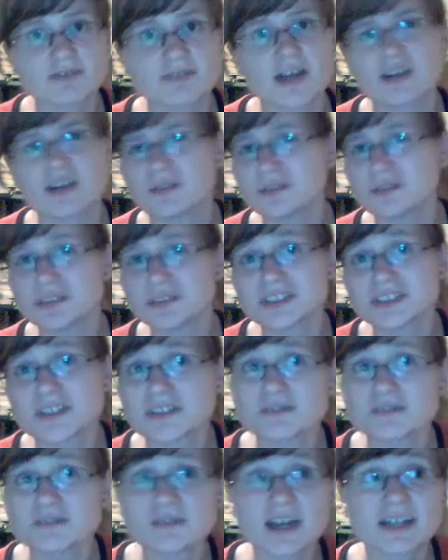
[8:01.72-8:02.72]
and also
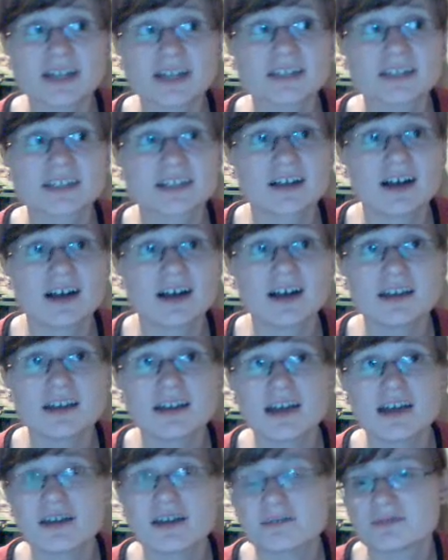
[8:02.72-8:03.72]
the fact that I
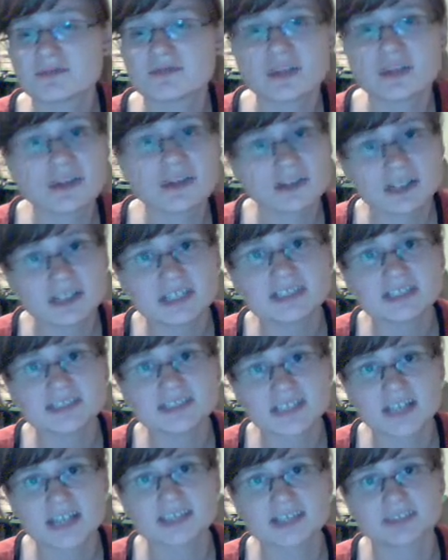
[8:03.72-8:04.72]
am a very
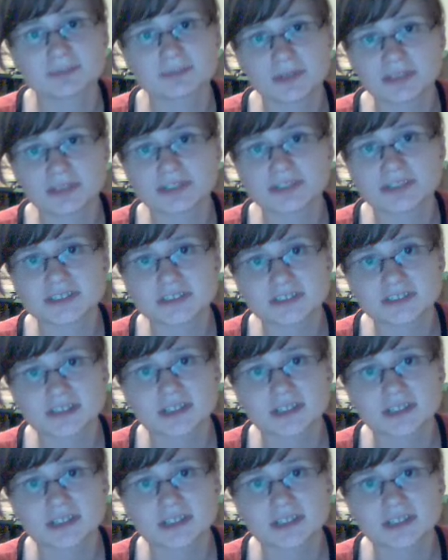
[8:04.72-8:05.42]
intense person